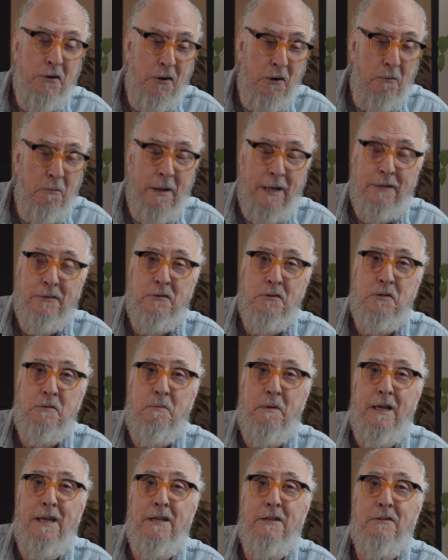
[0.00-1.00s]
go back to
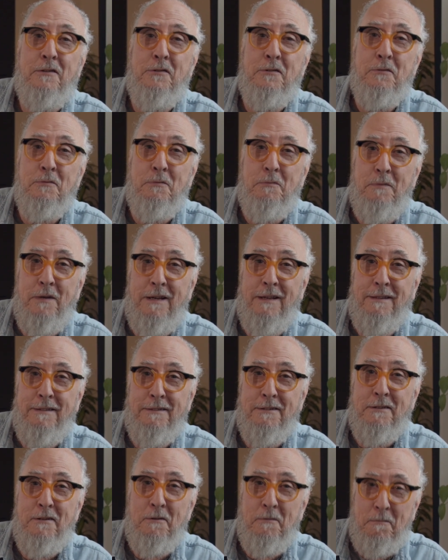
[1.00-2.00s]
Spain to,
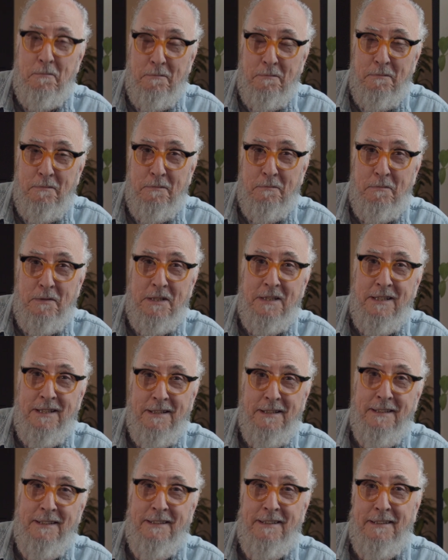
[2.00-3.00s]
be
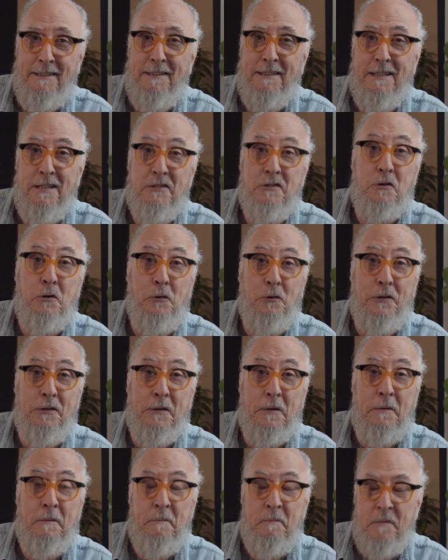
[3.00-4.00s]
a
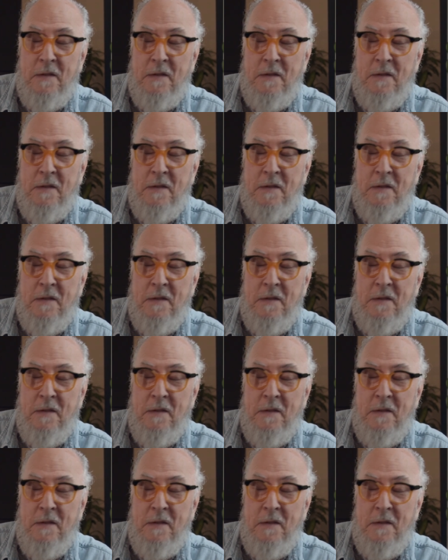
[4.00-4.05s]
soldier.